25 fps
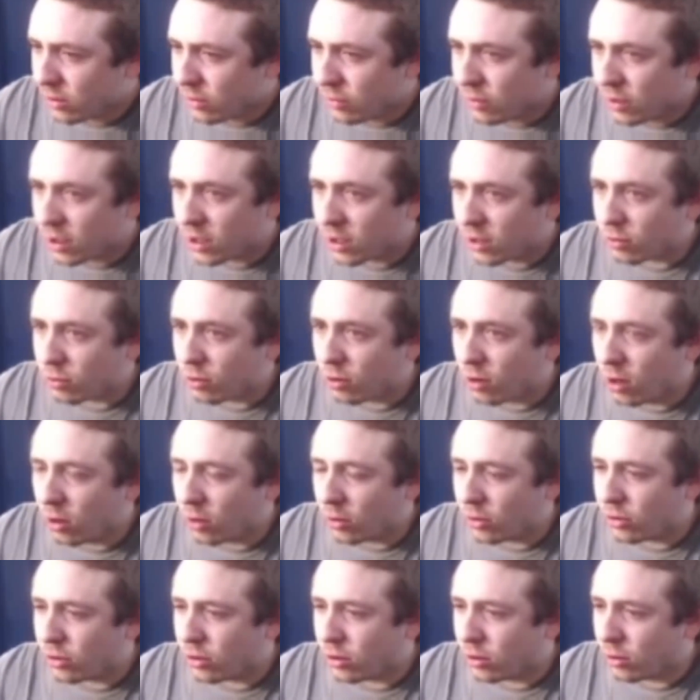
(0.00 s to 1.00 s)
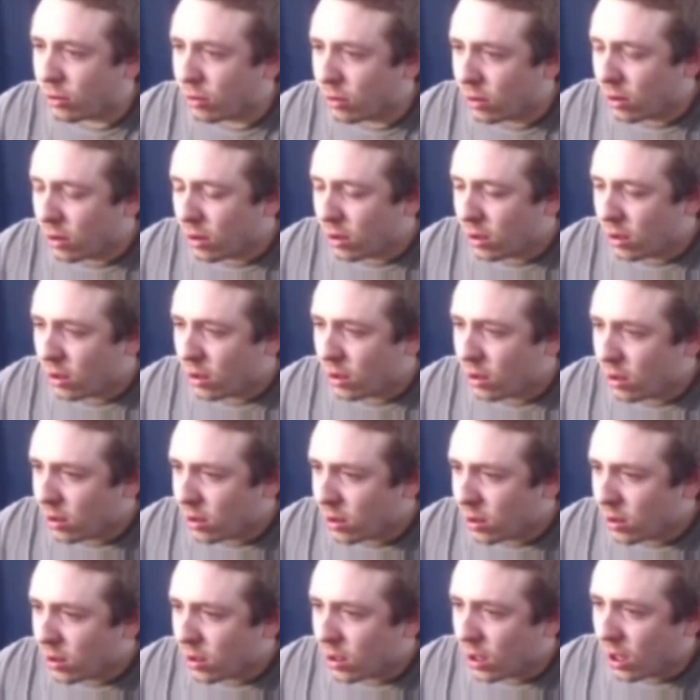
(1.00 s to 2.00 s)
The fuck is wrong with you?
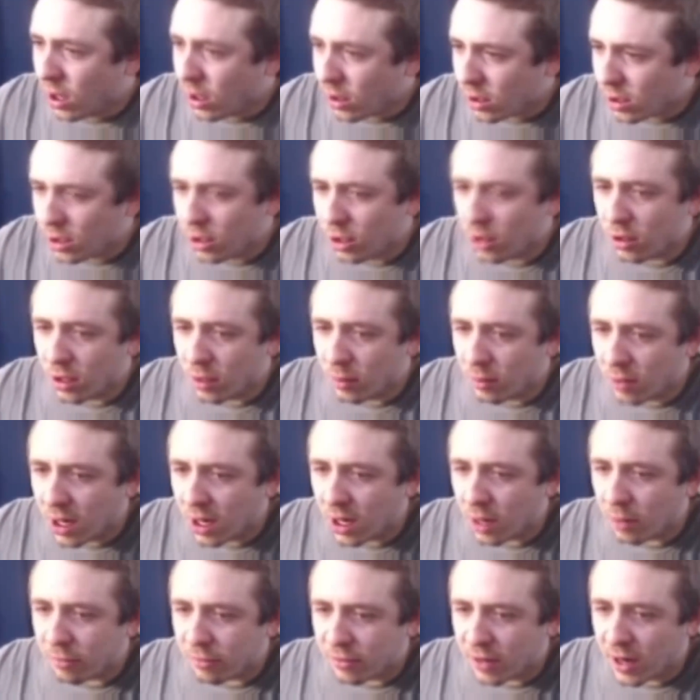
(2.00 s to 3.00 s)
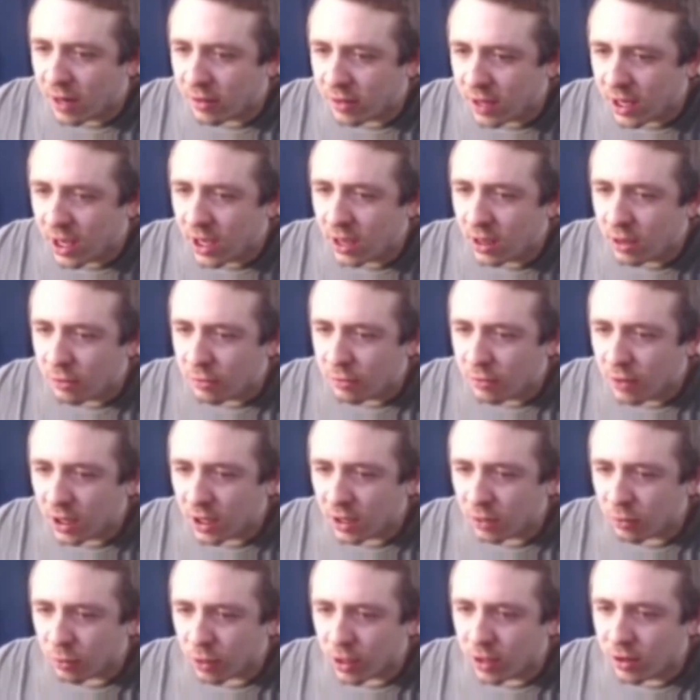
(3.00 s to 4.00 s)
Clearly, I'm not up 5k, you
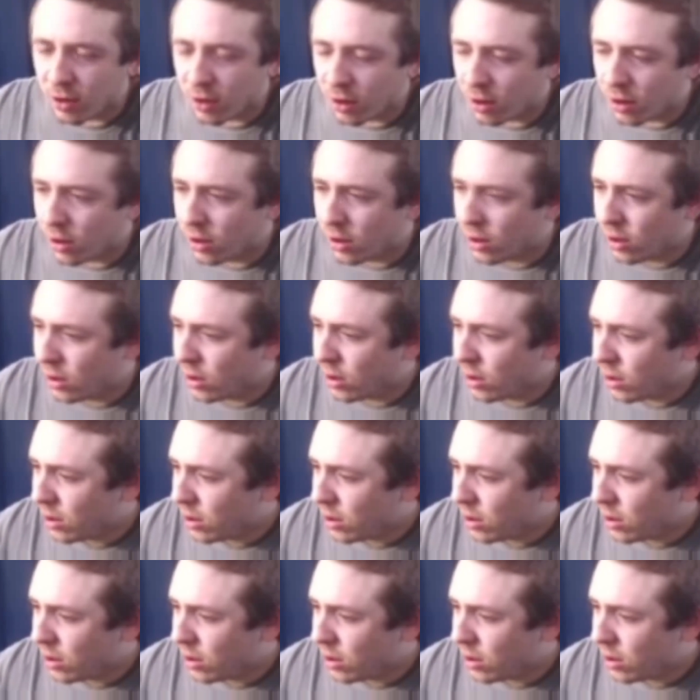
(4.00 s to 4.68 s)
fucking retard.